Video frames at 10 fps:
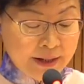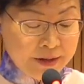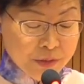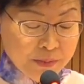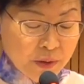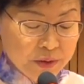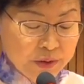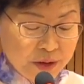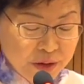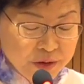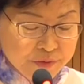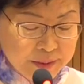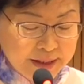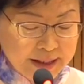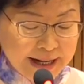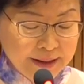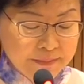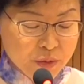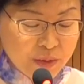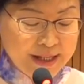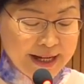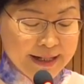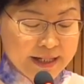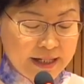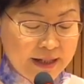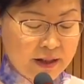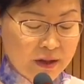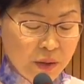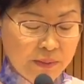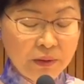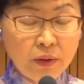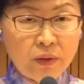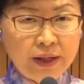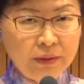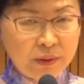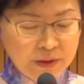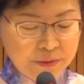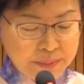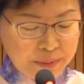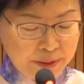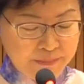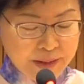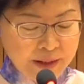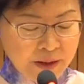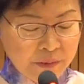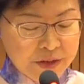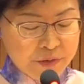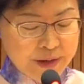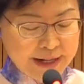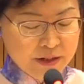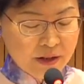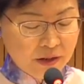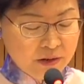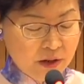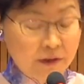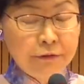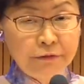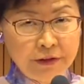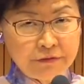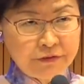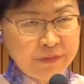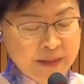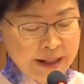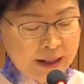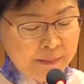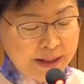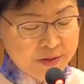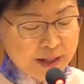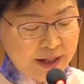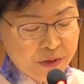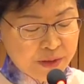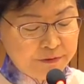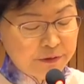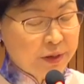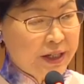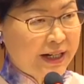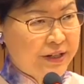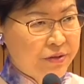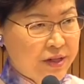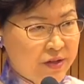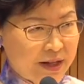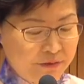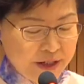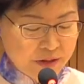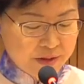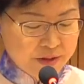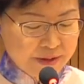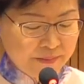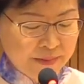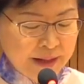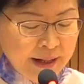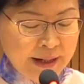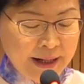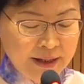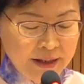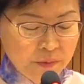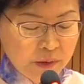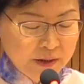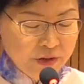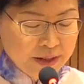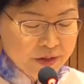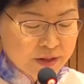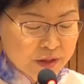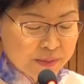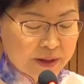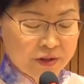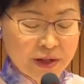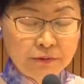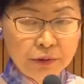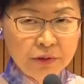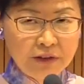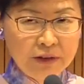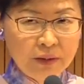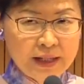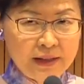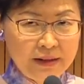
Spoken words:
There's more good news from the Gallup 2018 Global Law and Order Report, which ranked Hong Kong 5th amongst 140 countries and regions. And in the World Justice Project Rule of Law